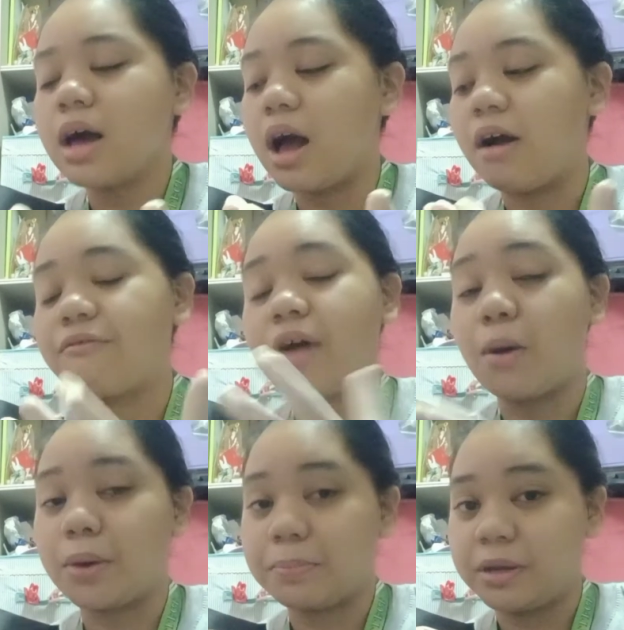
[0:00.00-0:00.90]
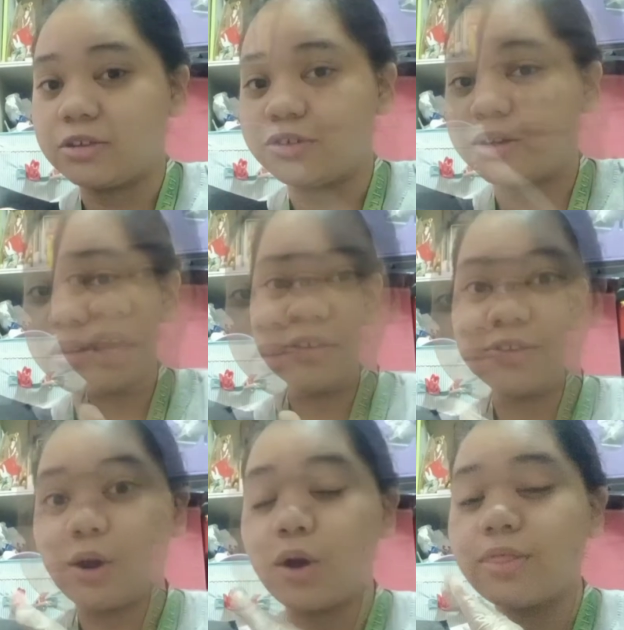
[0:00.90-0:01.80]
of our patient. Okay,
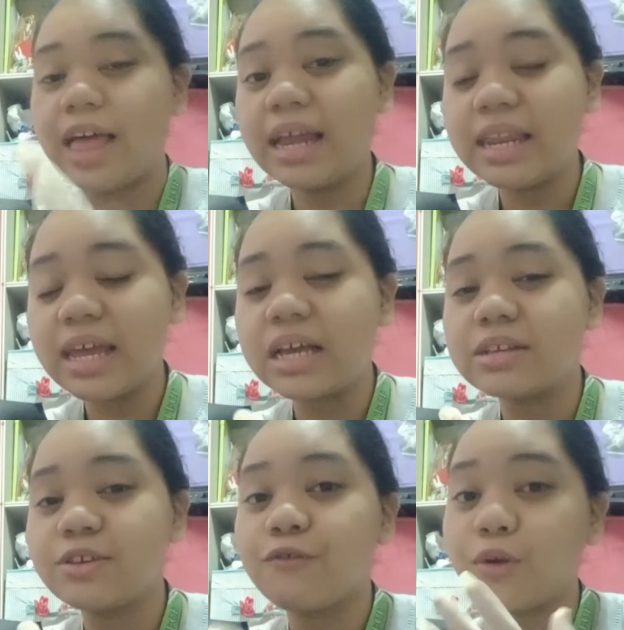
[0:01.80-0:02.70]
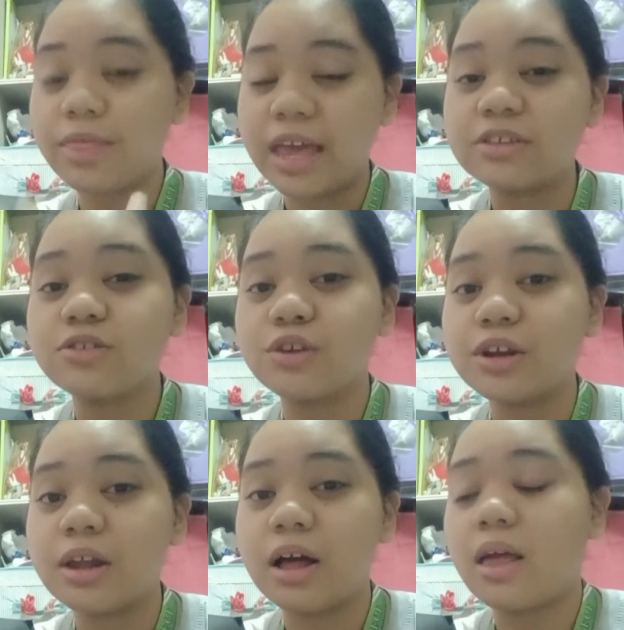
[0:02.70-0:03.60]
so that is for the
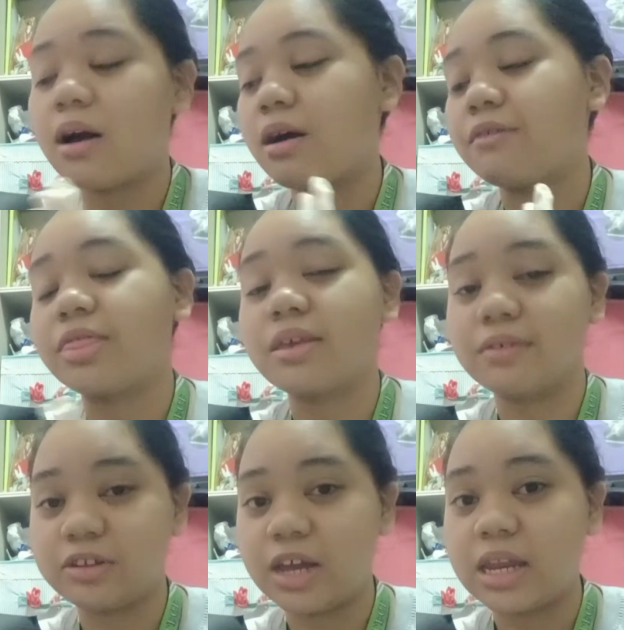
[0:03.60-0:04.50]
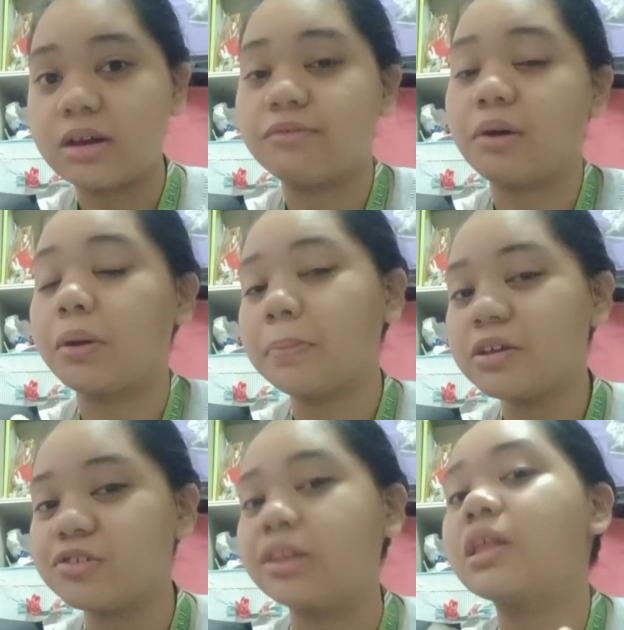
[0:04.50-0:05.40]
external of the vagina of our
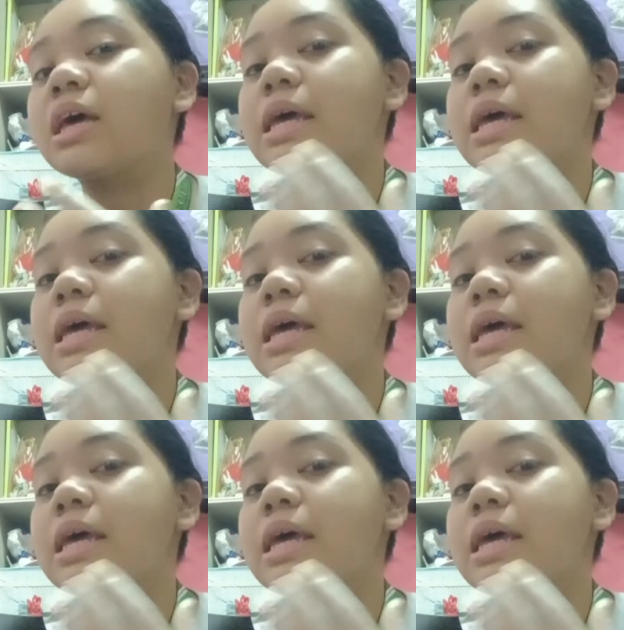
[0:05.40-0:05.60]
patient.